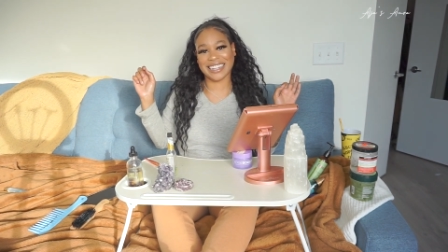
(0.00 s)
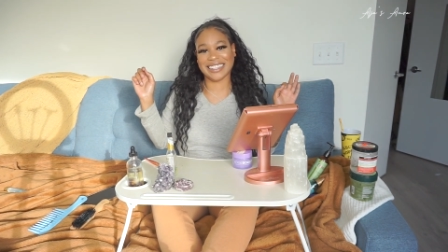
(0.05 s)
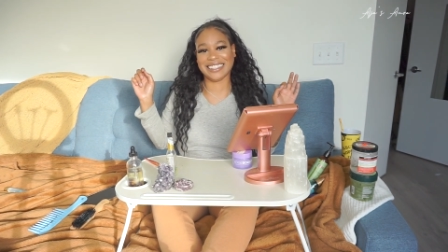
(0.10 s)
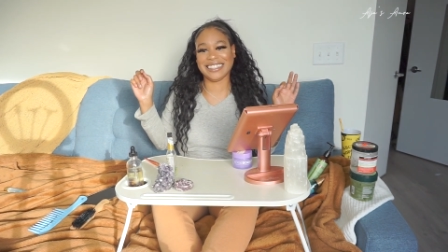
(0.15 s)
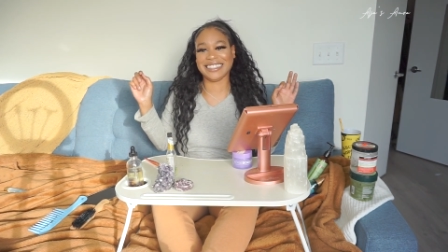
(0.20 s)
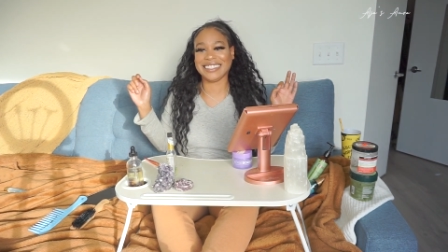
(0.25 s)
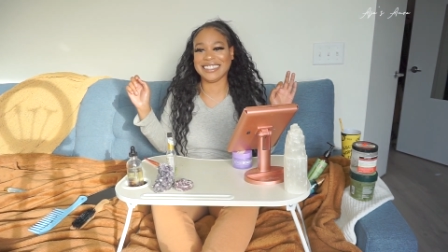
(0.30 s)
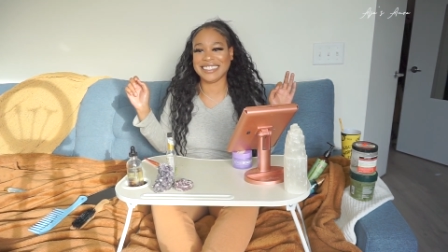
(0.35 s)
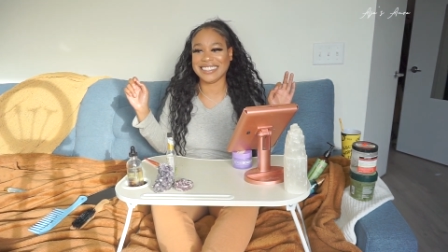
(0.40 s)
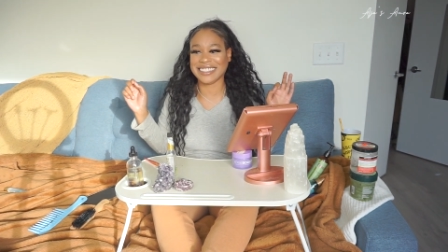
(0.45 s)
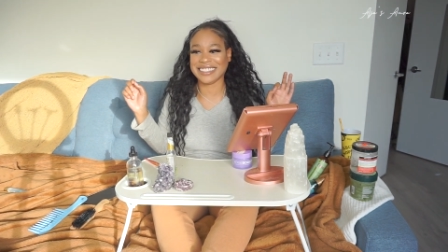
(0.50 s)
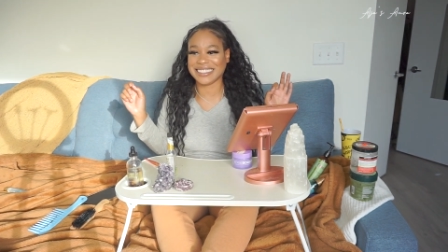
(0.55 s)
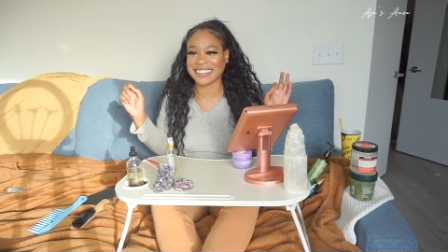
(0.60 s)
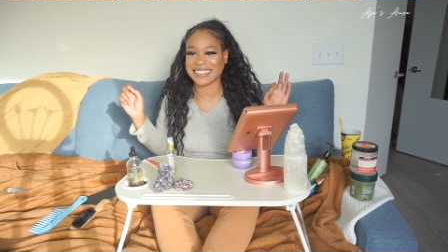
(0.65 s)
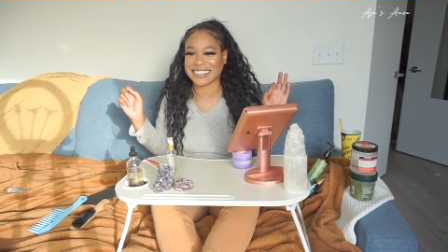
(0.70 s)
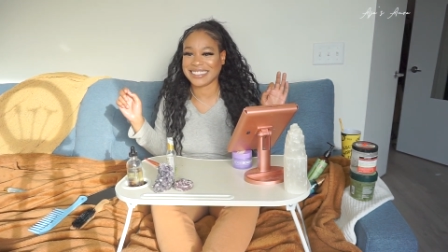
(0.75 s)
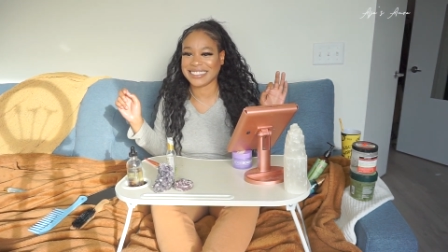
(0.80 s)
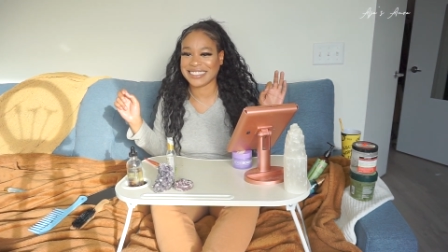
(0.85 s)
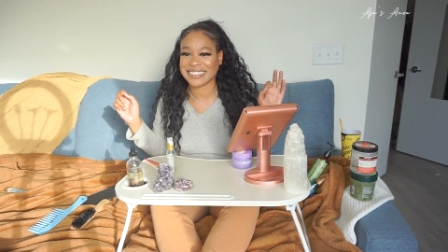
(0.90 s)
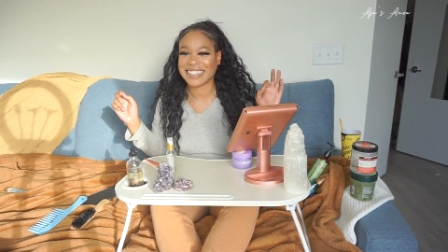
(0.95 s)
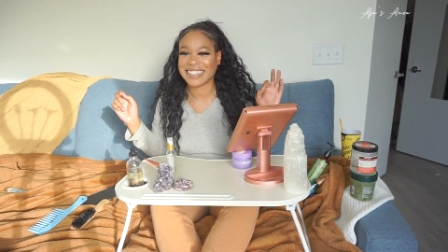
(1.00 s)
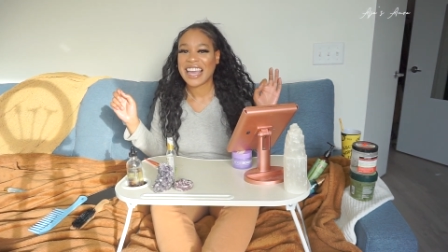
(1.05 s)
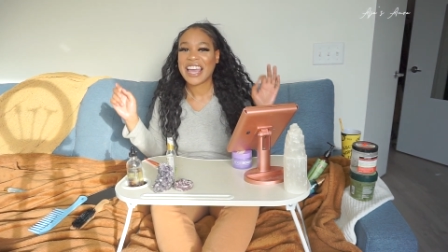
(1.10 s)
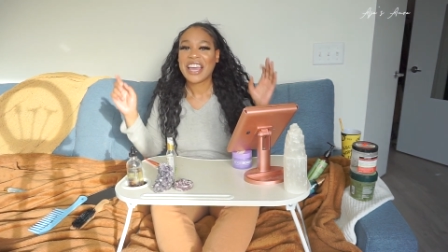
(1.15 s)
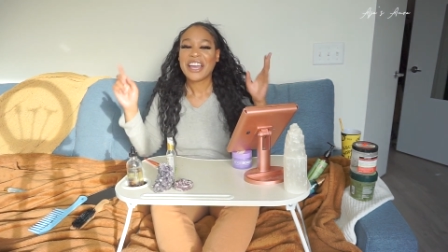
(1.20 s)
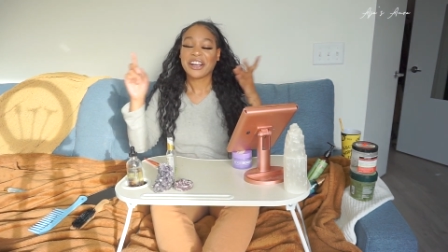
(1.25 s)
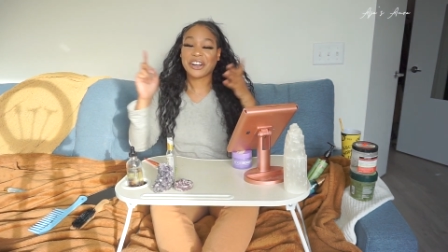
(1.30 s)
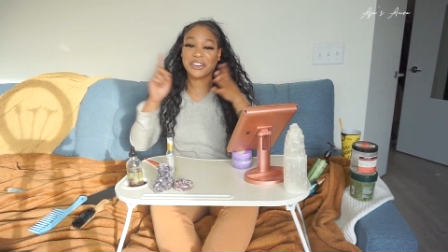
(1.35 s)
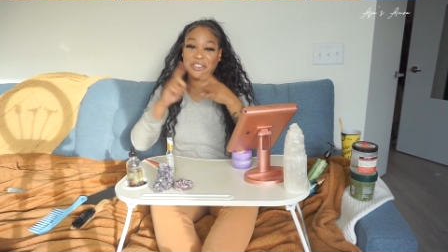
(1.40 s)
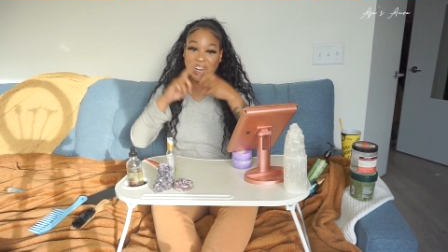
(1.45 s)

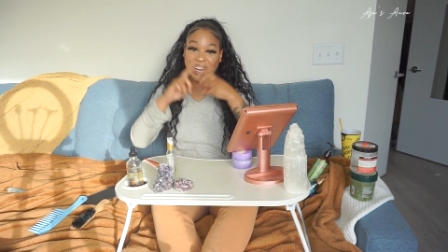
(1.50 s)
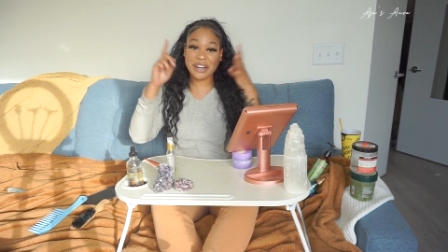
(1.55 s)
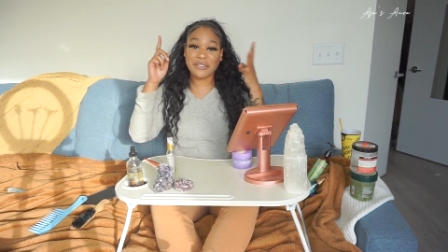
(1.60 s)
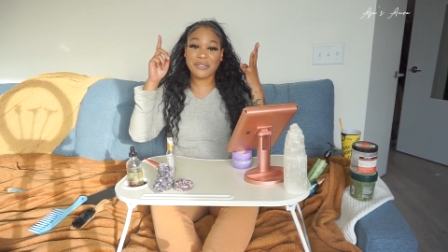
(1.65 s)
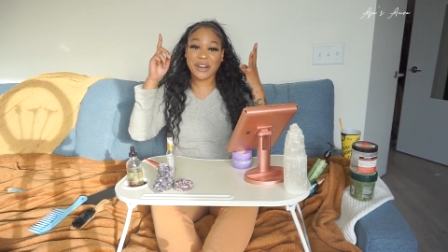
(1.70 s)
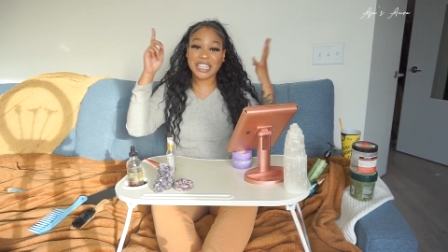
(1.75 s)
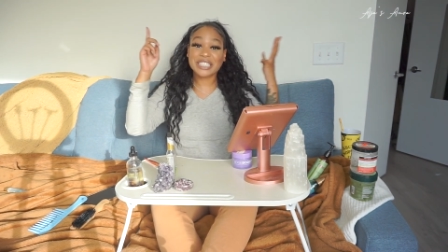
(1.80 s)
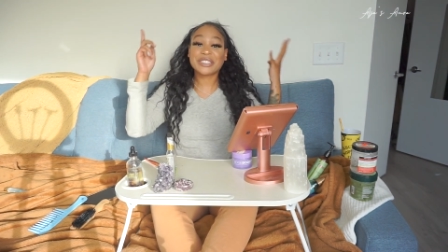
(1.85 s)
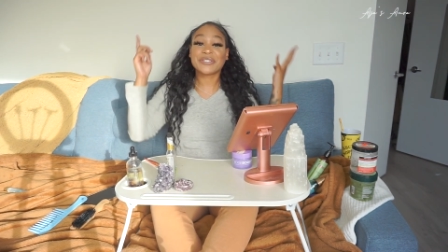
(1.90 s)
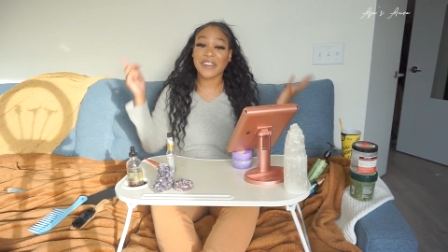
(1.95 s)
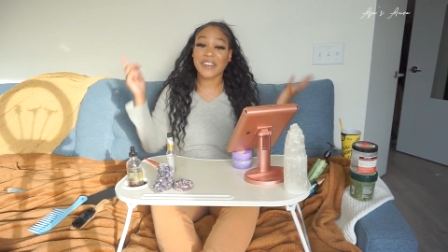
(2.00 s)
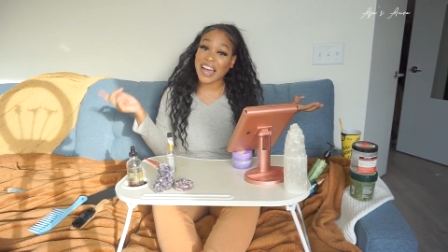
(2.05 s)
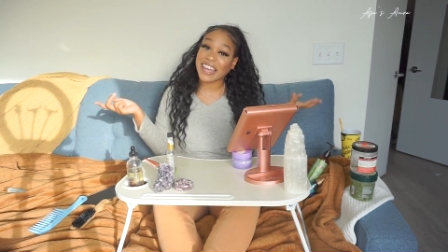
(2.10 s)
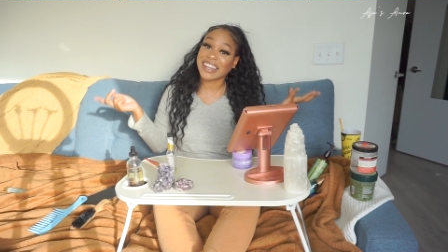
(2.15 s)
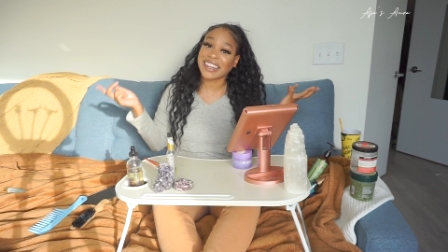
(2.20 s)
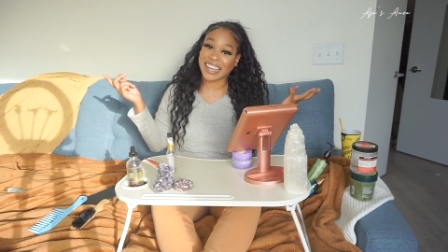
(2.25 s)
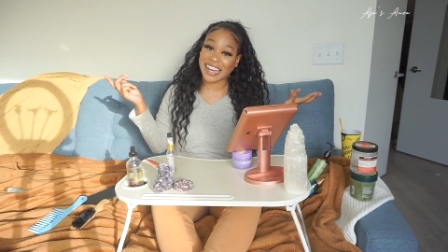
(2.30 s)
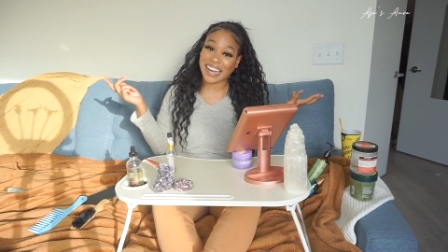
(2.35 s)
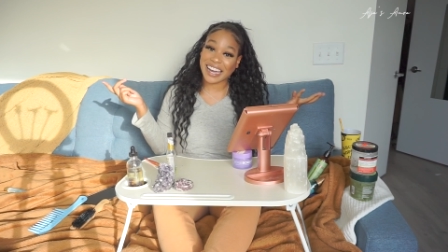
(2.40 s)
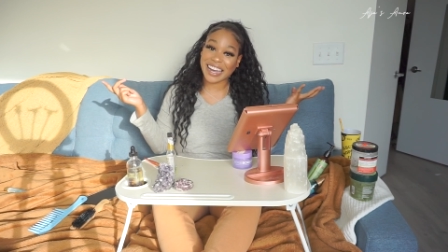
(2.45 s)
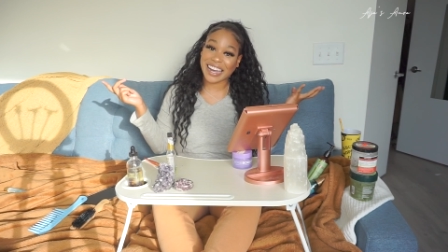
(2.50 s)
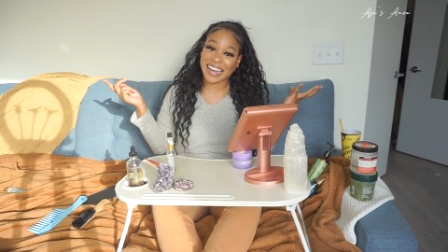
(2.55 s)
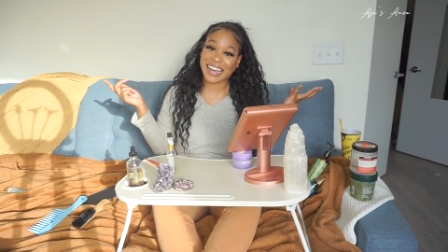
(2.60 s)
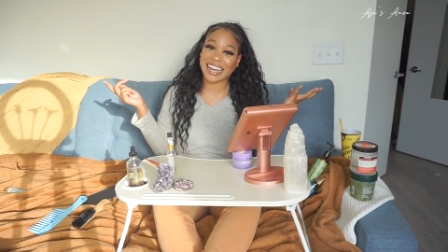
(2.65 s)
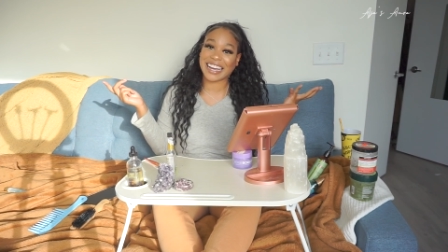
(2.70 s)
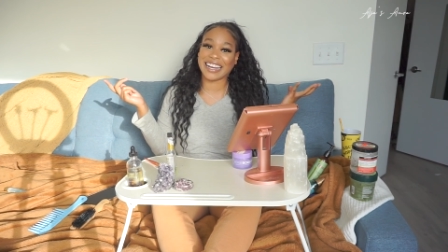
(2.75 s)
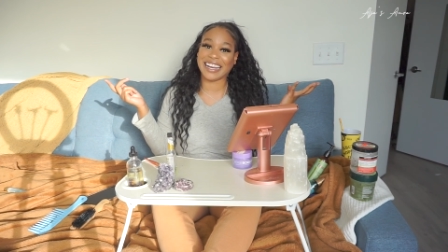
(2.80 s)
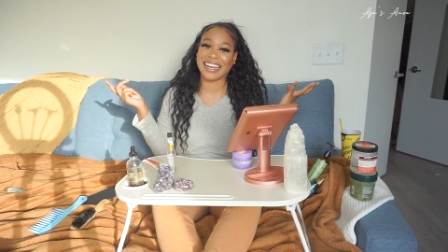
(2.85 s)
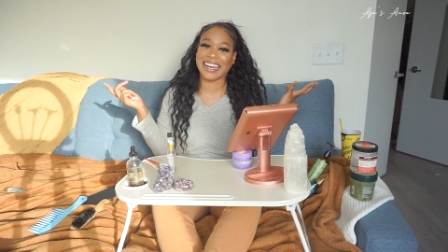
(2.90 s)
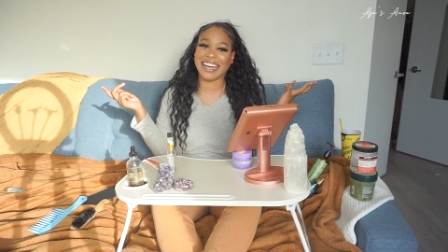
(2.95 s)
green witch
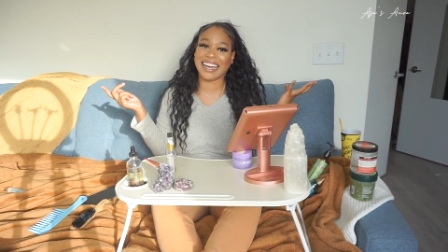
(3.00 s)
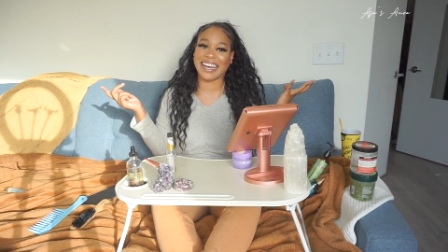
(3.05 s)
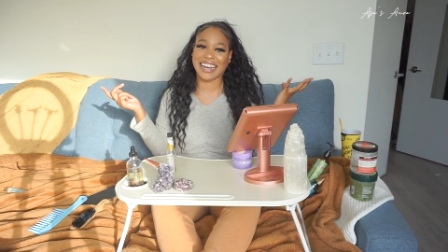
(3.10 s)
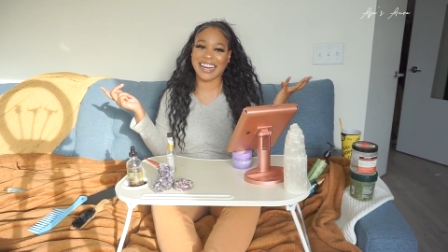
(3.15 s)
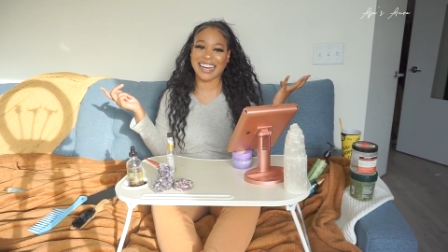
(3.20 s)
friendly.